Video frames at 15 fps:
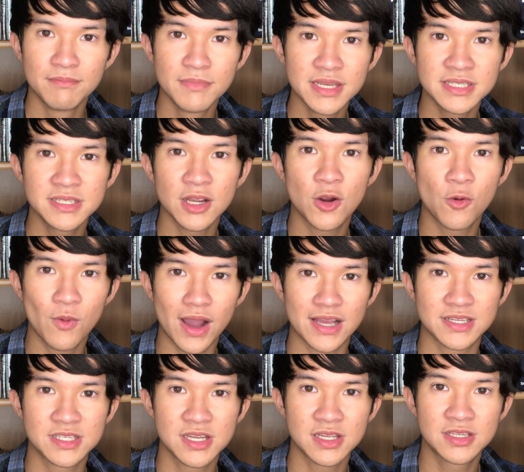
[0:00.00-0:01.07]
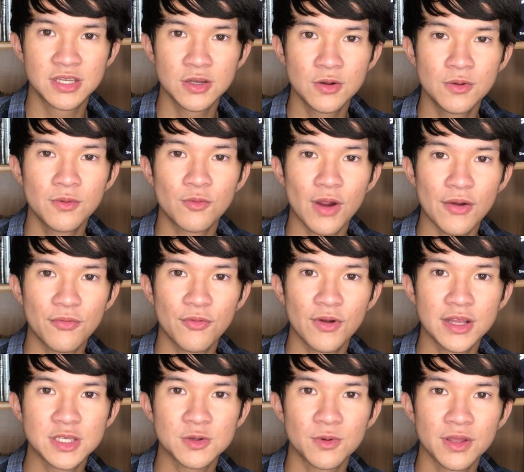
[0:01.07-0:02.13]
Mystic Quest to
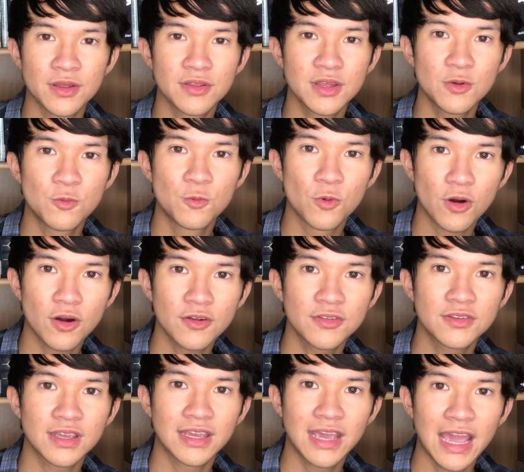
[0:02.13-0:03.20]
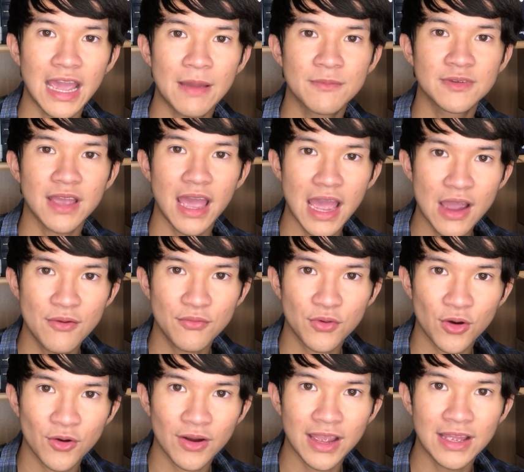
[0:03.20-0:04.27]
reference one of the worst games
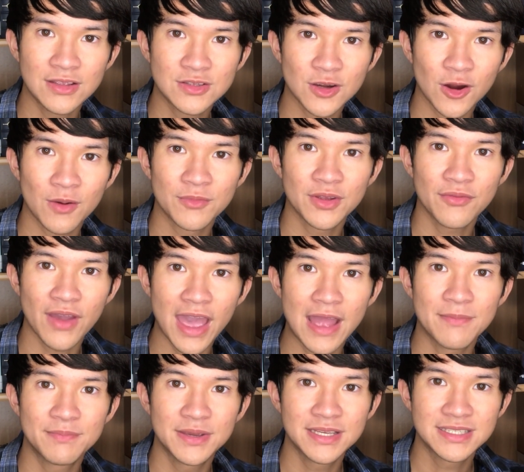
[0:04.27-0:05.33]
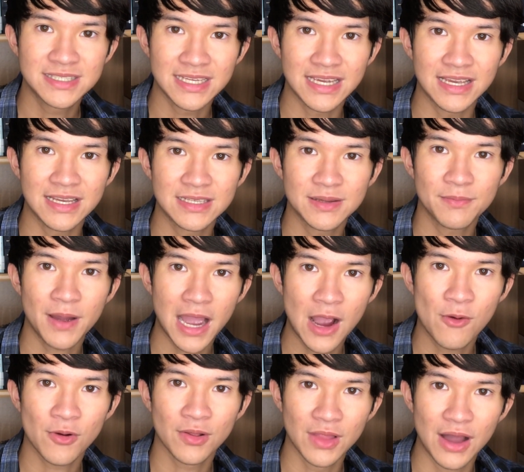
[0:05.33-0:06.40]
ever in terms of NPCs
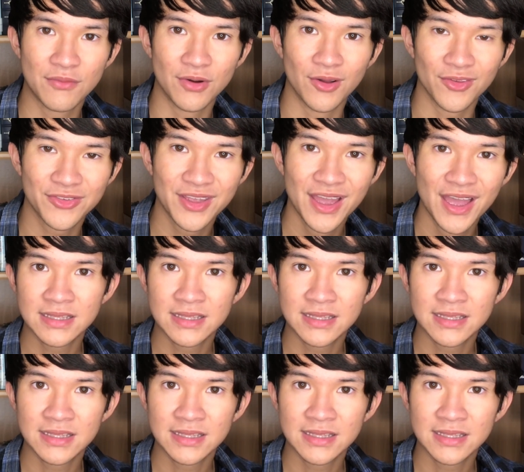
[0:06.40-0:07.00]
power levels.